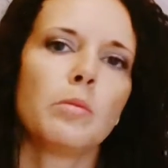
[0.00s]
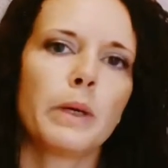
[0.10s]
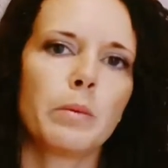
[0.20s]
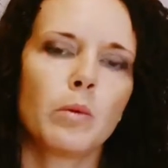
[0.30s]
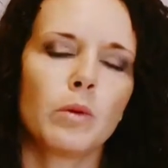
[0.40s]

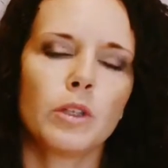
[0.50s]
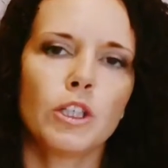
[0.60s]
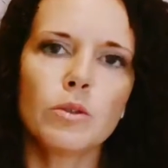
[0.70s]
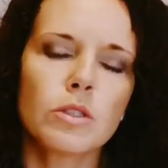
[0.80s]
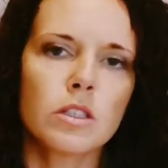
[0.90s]

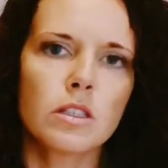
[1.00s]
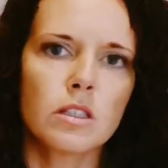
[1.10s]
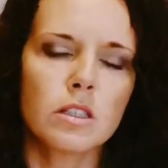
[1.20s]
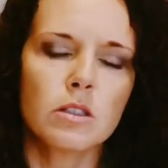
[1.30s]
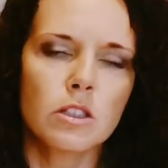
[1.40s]

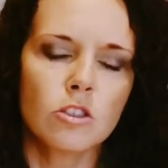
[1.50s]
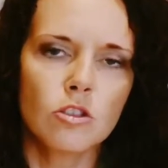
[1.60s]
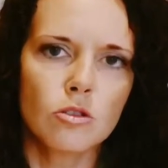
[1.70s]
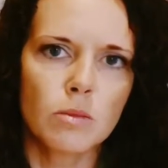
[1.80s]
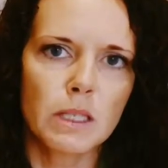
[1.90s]
This
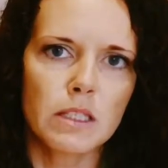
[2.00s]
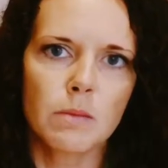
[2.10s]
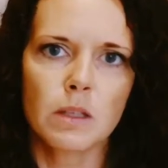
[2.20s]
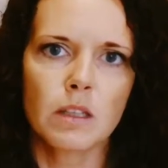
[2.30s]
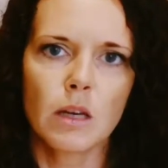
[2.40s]
used to be
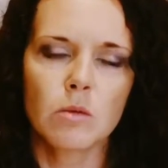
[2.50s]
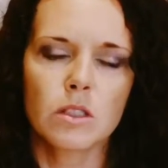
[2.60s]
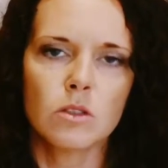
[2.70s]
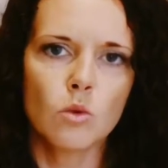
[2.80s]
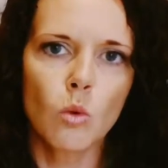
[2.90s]
something that
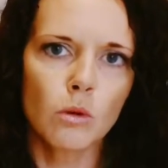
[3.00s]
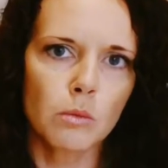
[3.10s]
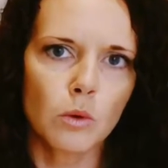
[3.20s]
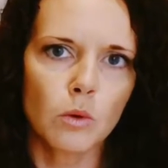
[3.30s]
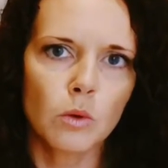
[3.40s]
was
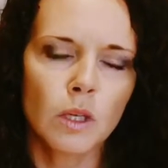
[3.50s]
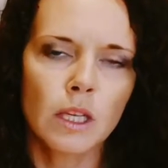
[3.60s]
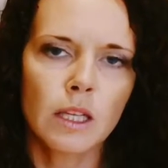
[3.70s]
normal.